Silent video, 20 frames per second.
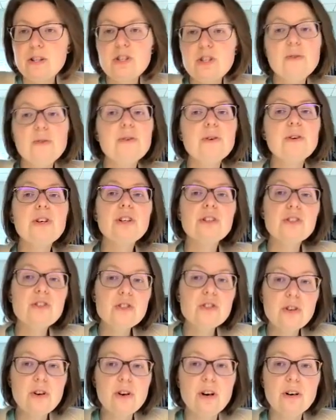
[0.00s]
So they're
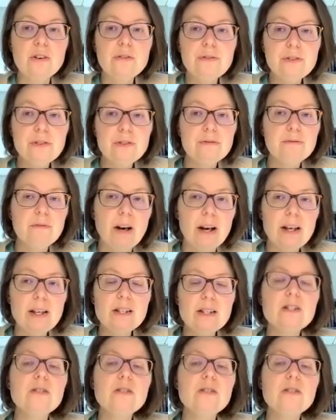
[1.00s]
conserved, right?